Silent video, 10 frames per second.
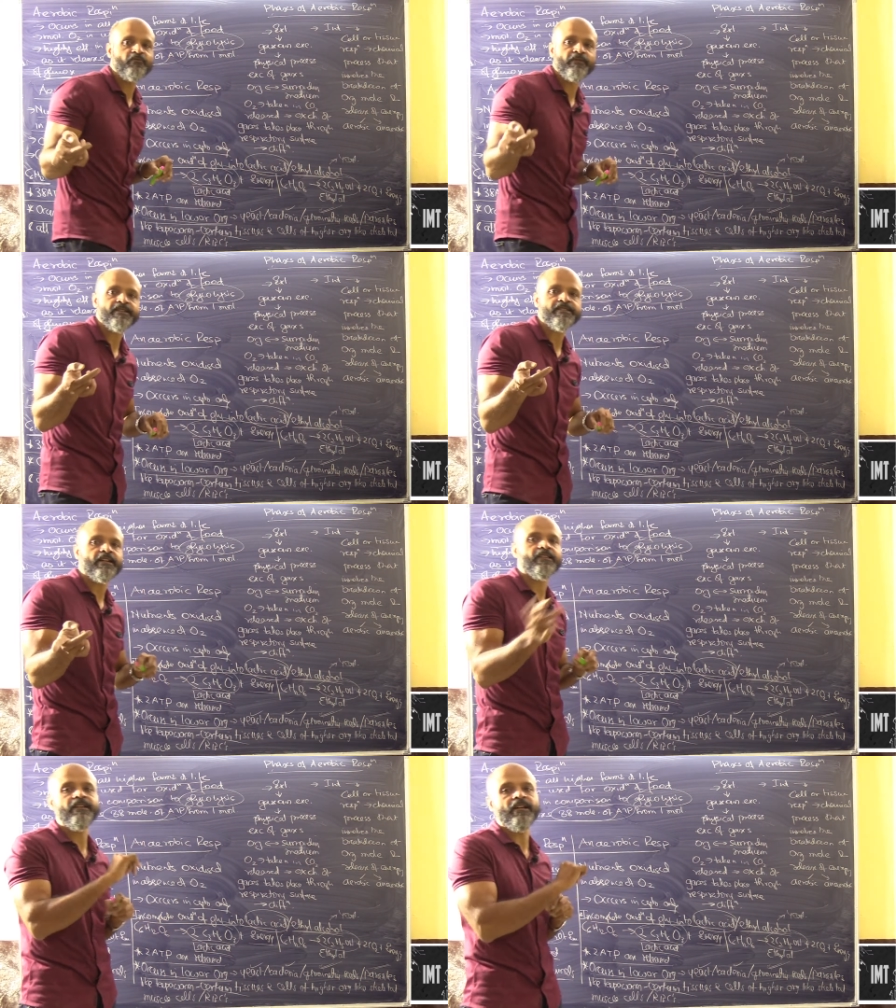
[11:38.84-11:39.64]
phase
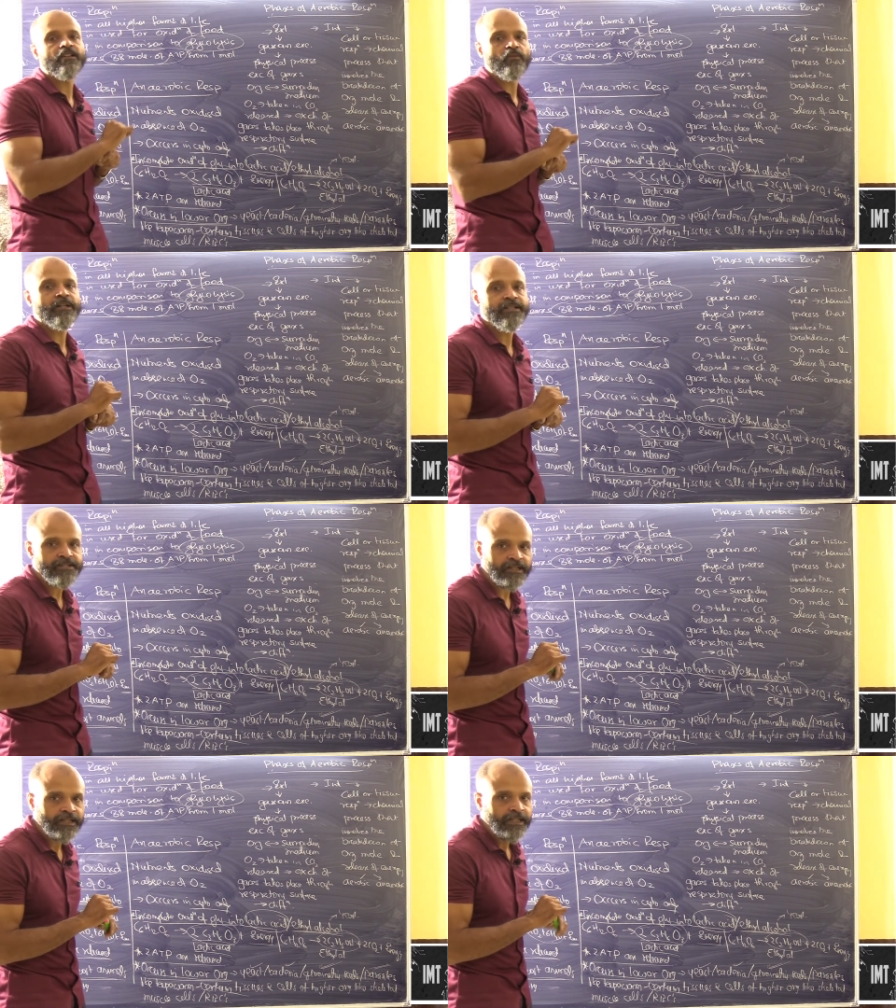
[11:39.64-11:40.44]
and the other one is
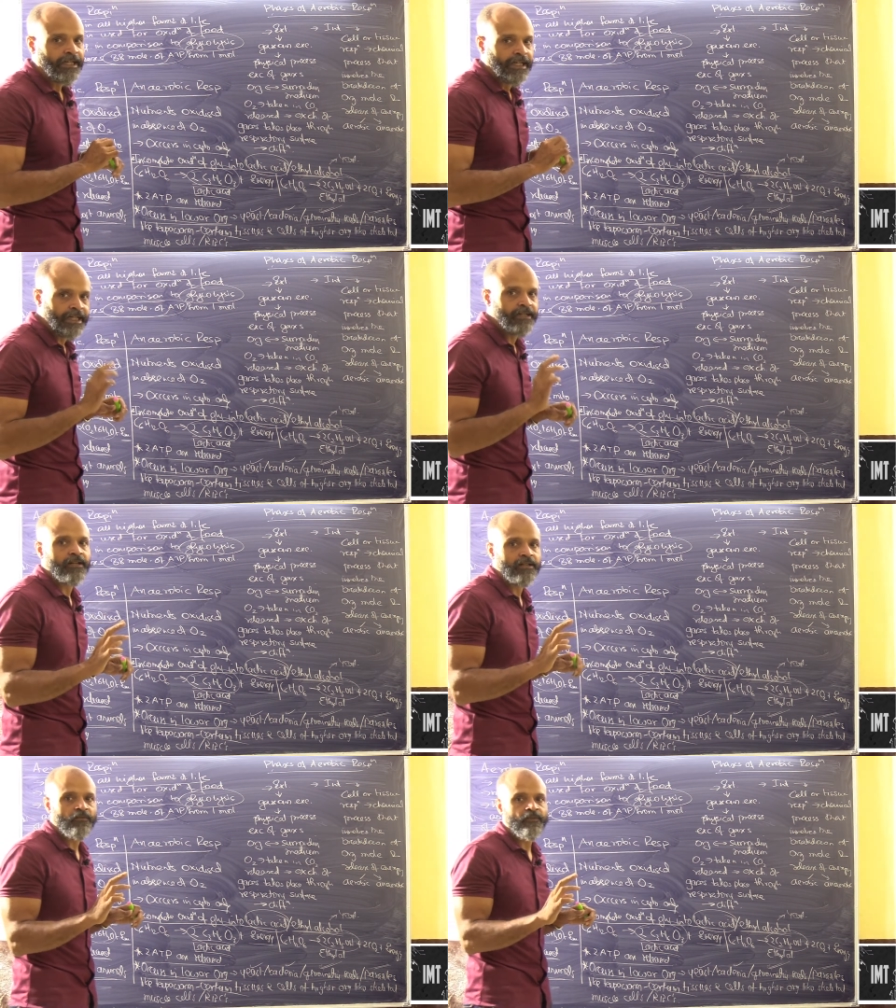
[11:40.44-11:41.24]
the
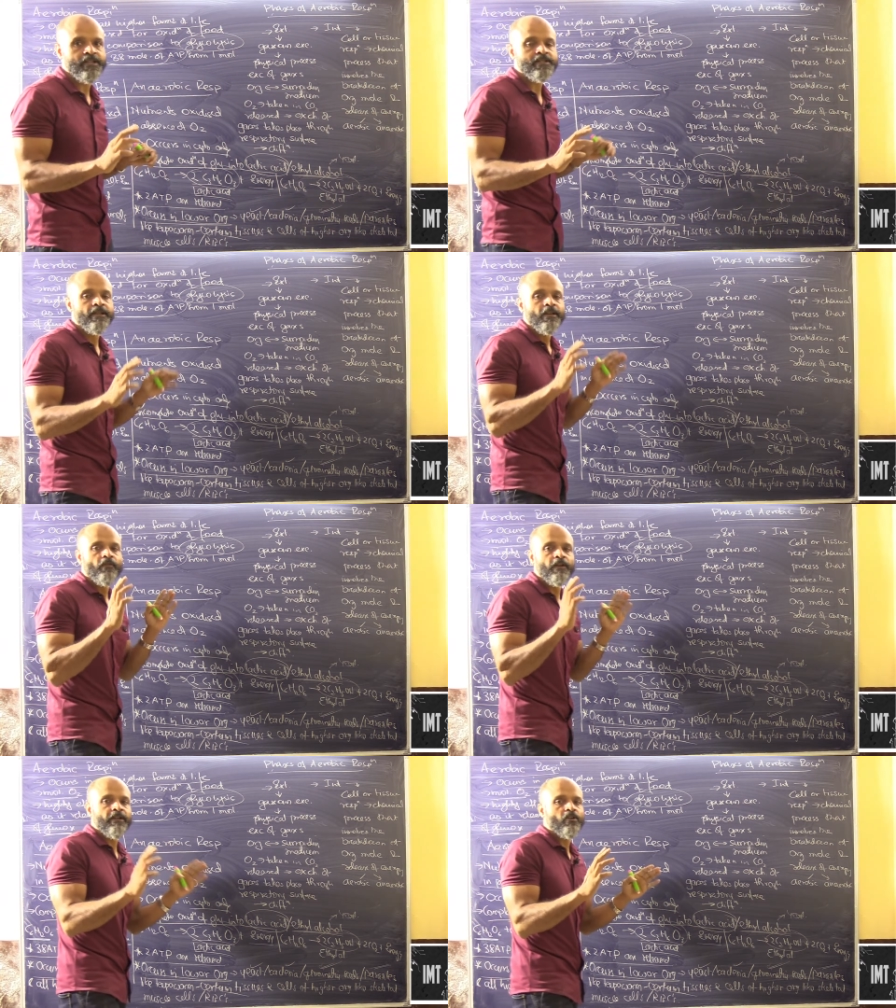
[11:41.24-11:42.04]
internal phase.
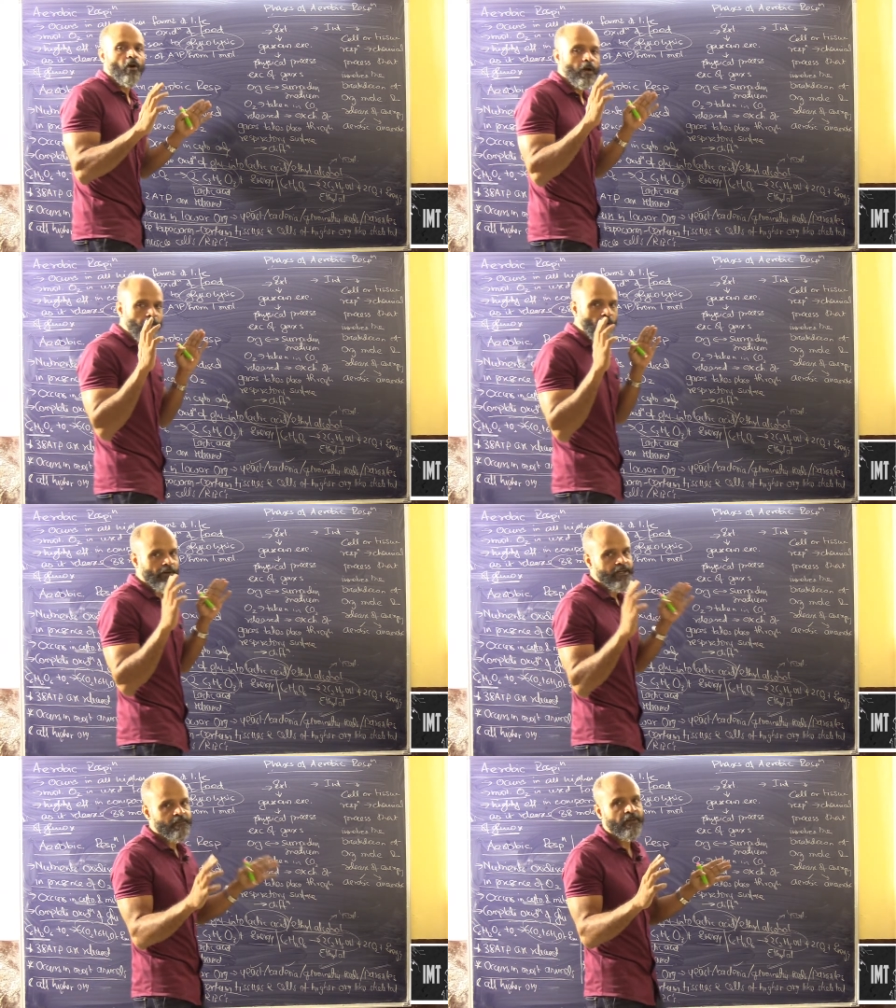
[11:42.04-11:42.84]
When we talk about
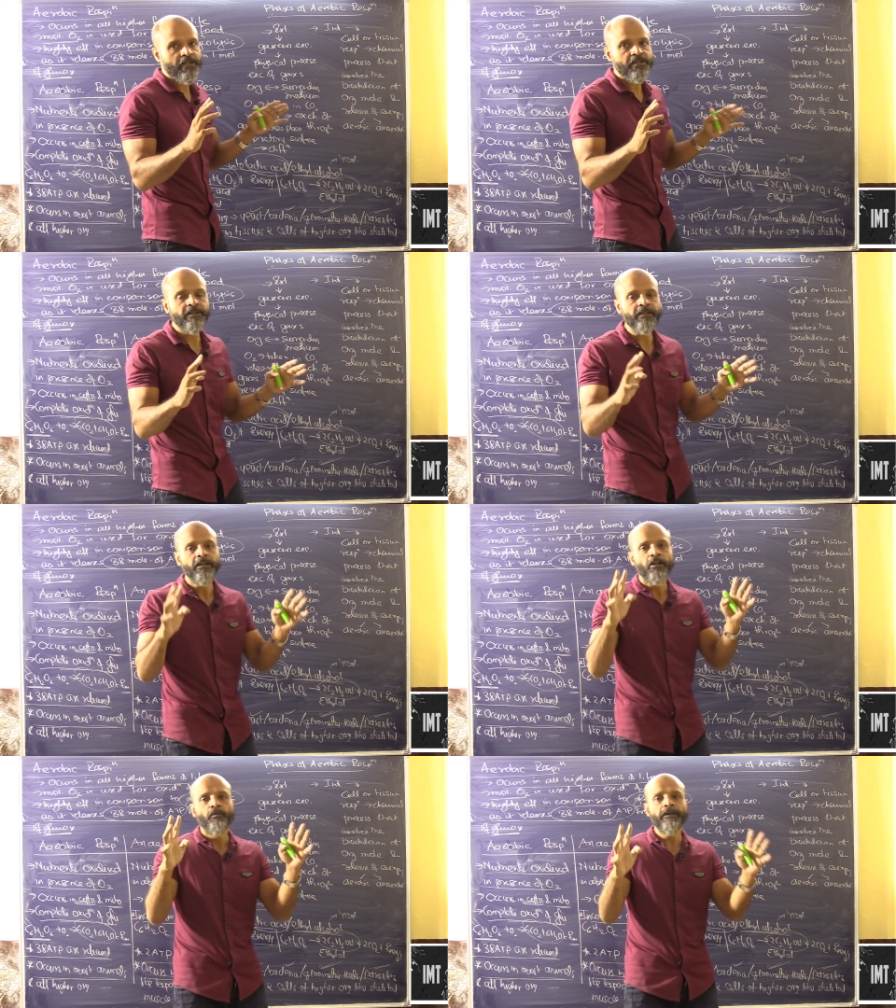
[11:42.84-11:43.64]

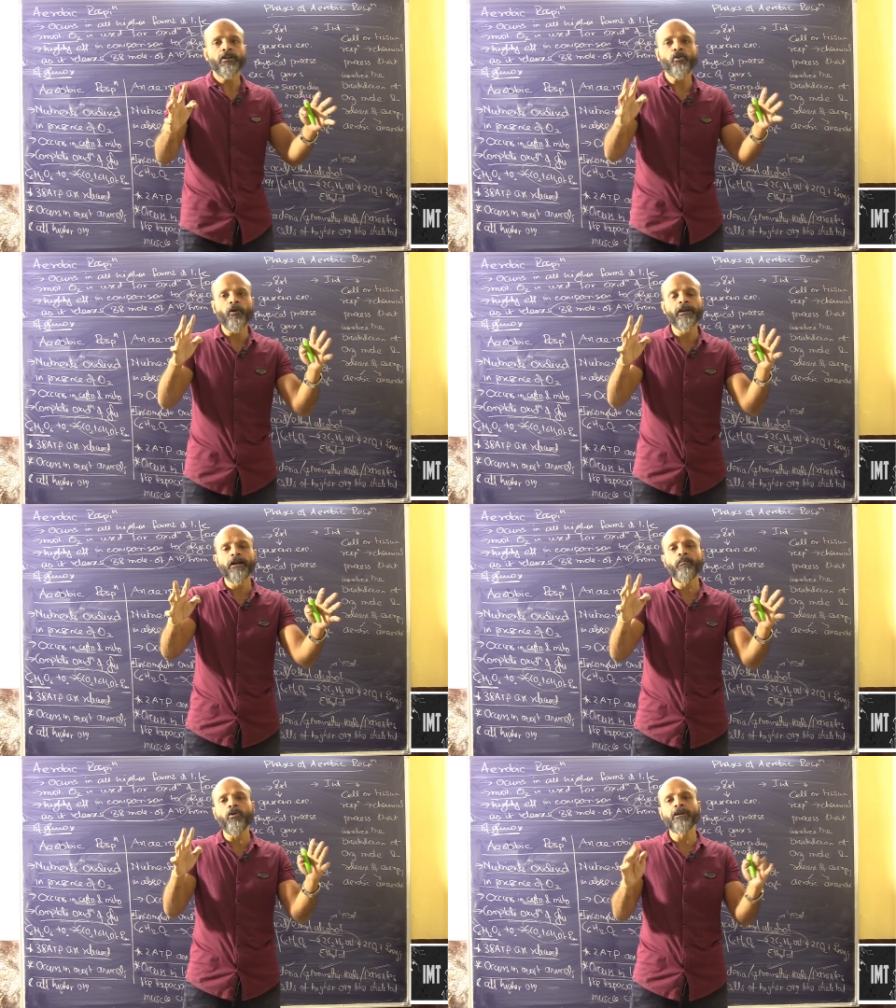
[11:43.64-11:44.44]
respiration, we are talking
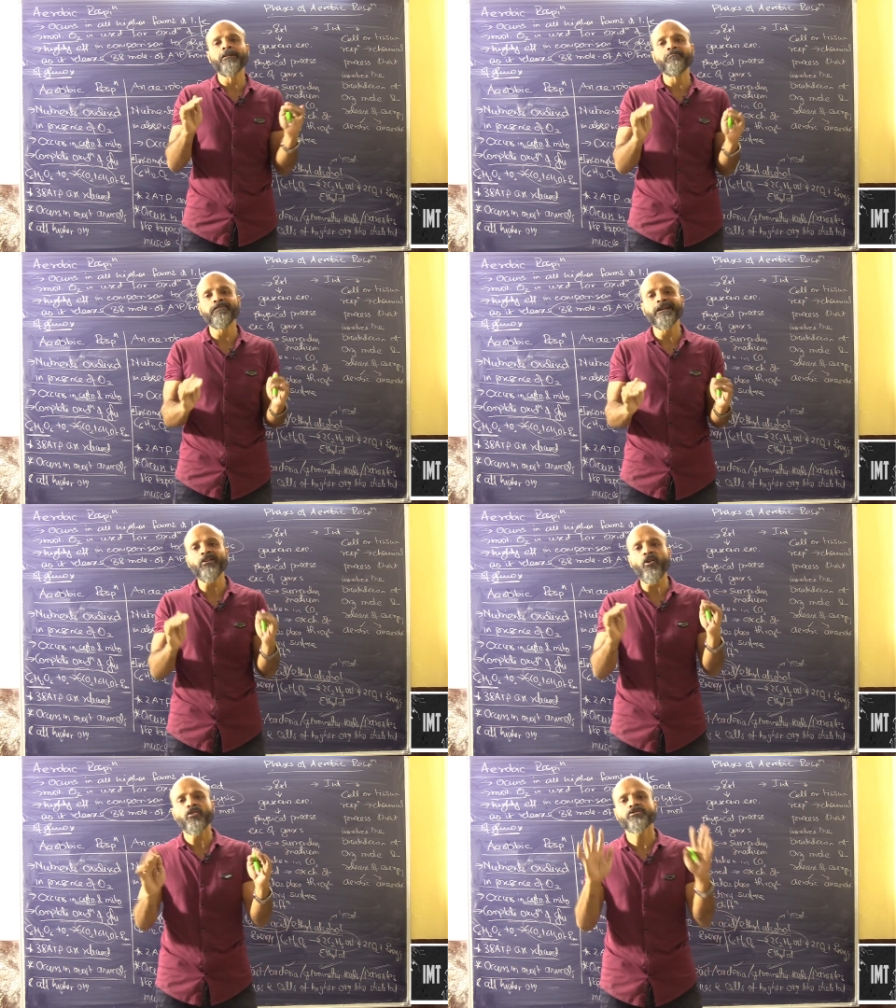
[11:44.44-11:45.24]
about complete
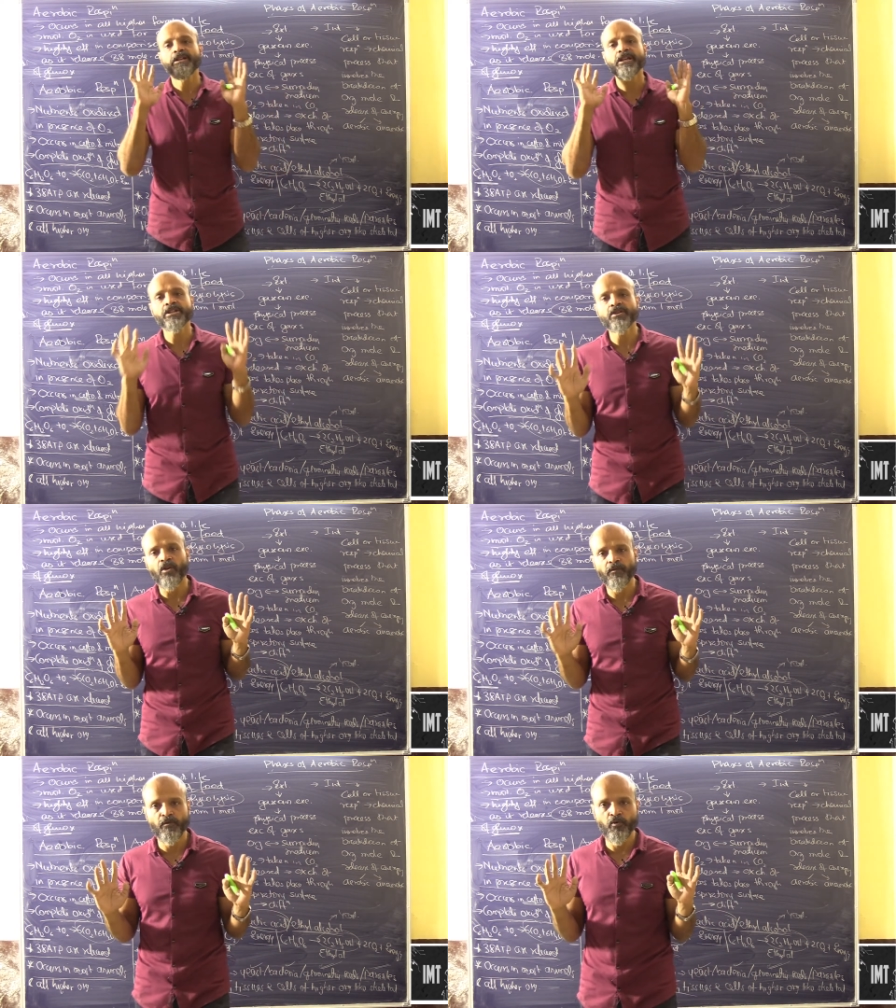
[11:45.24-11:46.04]
oxidation
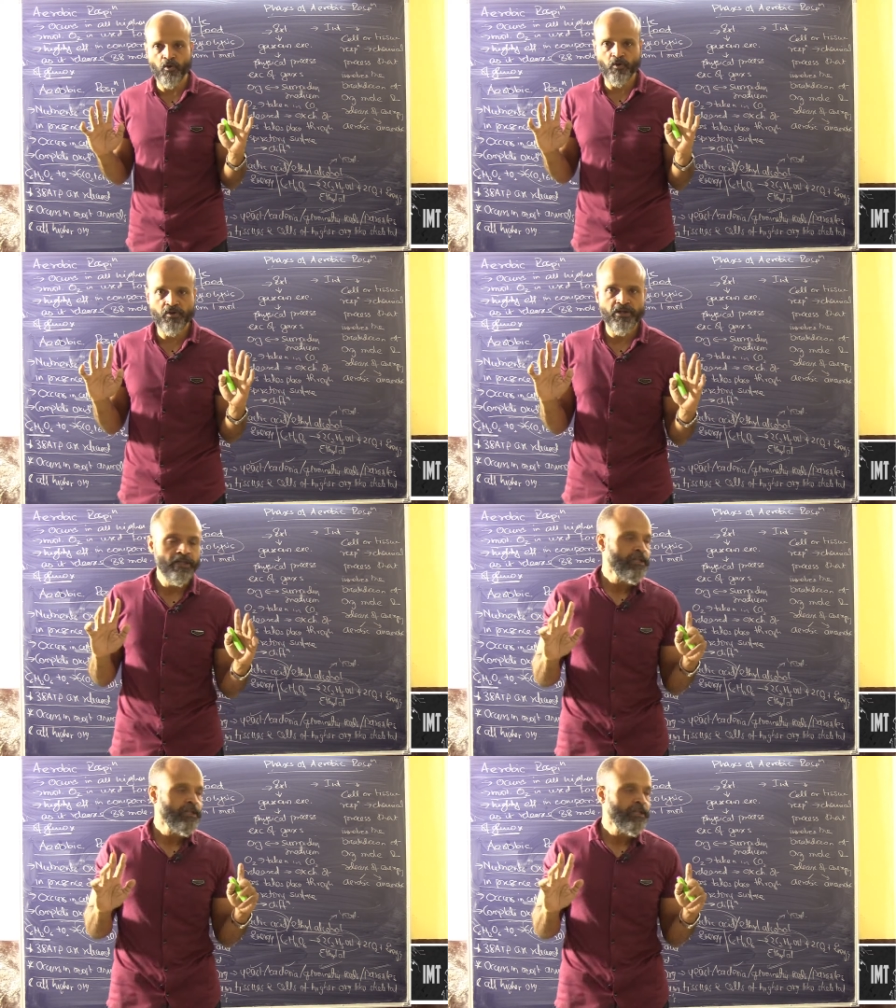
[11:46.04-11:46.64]
of glucose.